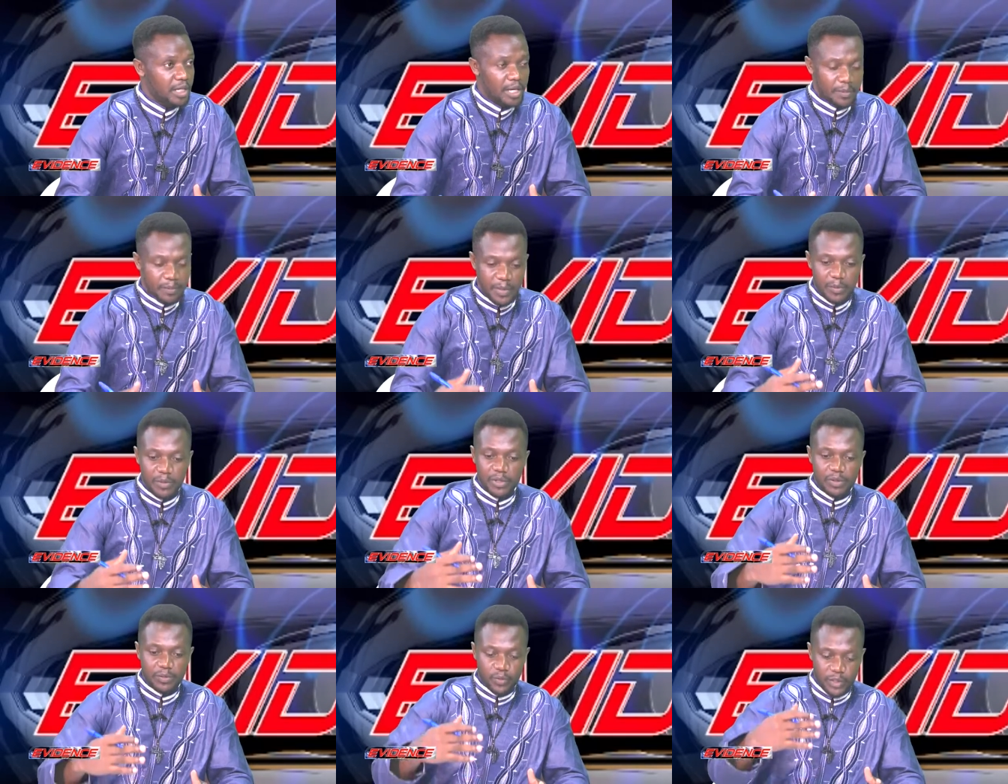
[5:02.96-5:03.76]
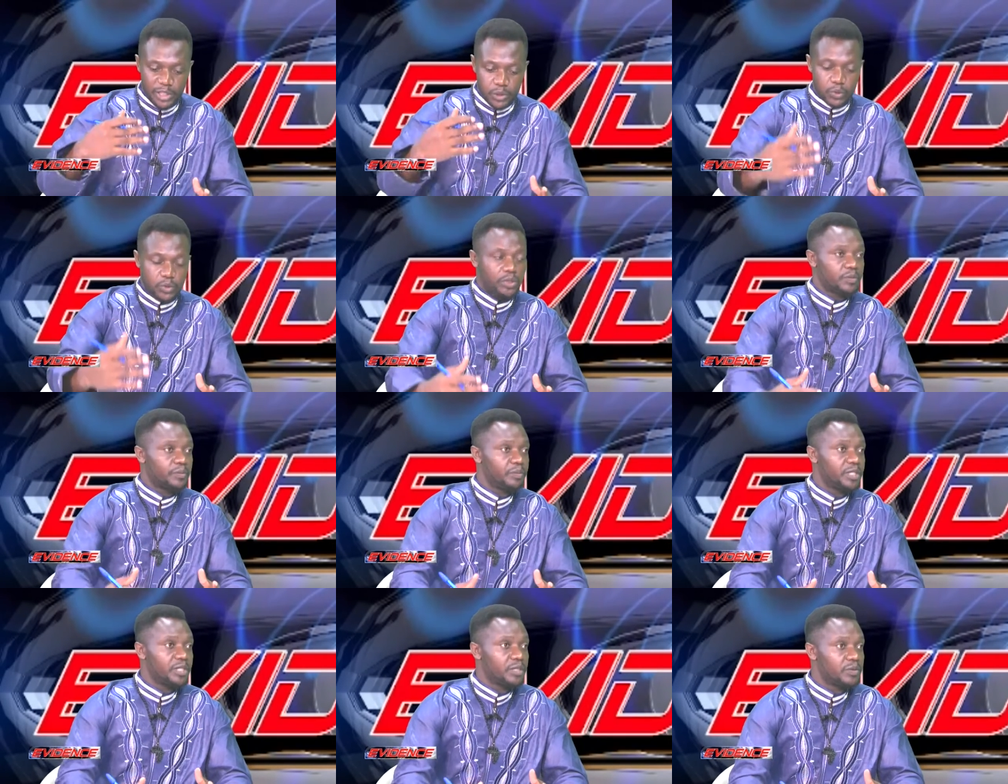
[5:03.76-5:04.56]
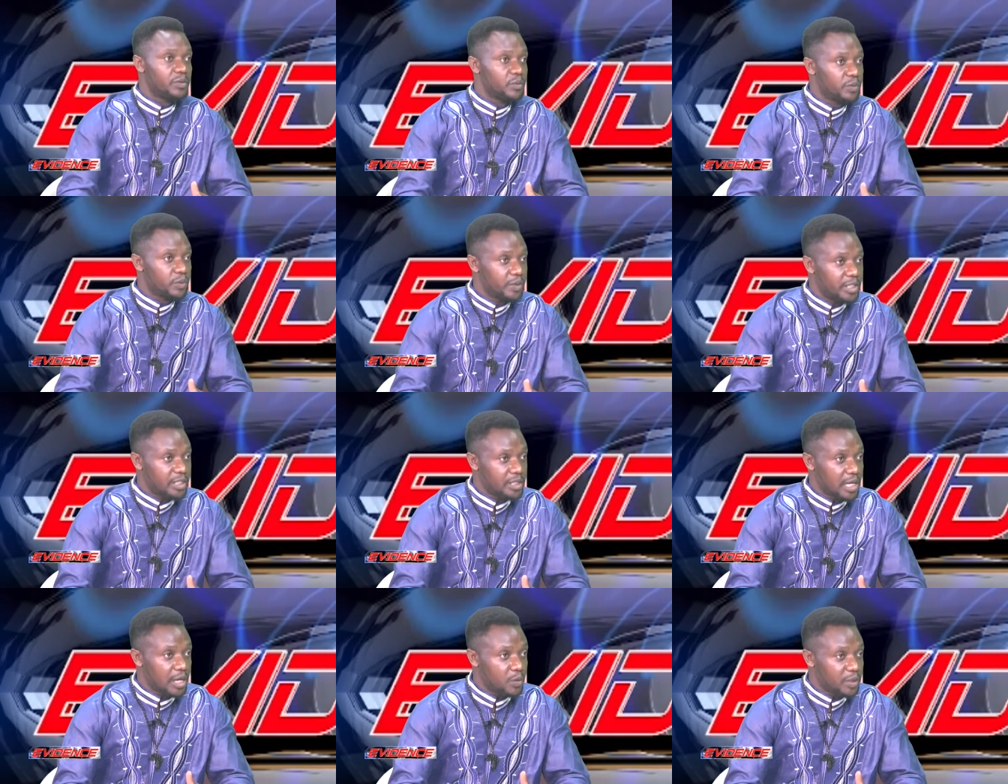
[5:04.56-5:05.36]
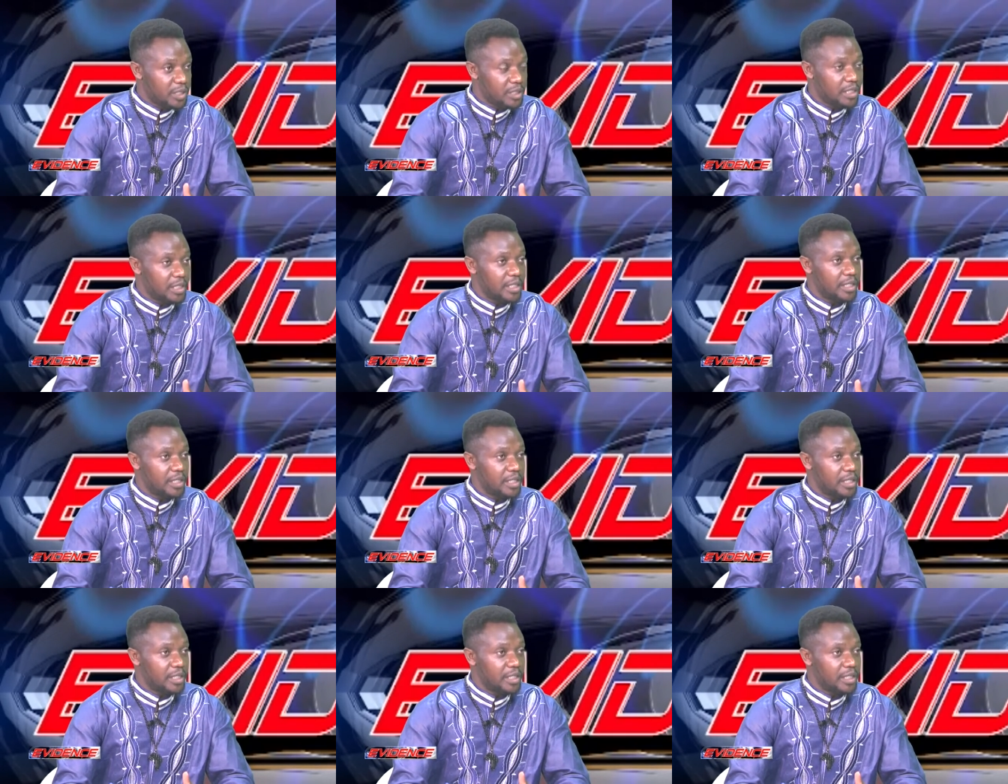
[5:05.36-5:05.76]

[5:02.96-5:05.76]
maybe we should meet with the Southwest